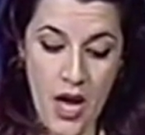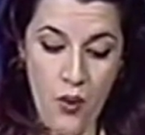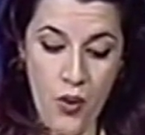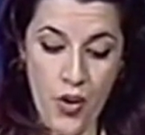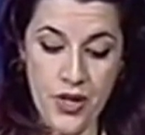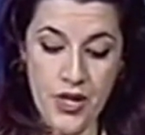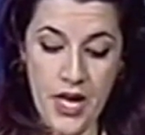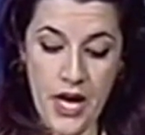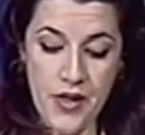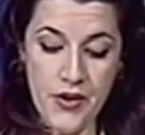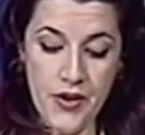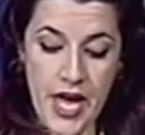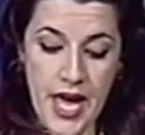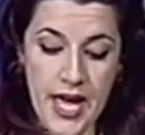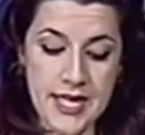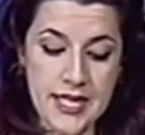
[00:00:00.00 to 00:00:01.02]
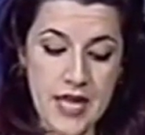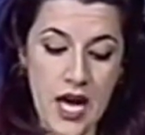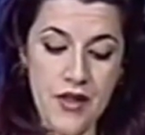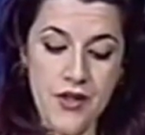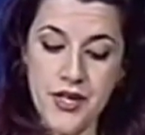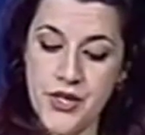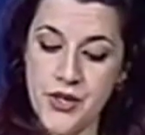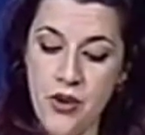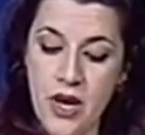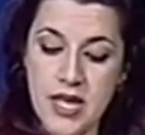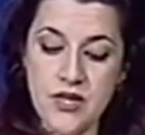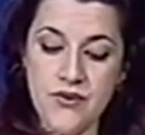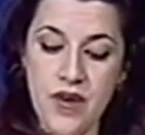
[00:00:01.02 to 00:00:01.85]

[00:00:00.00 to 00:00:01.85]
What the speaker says: On the other hand, other U.S.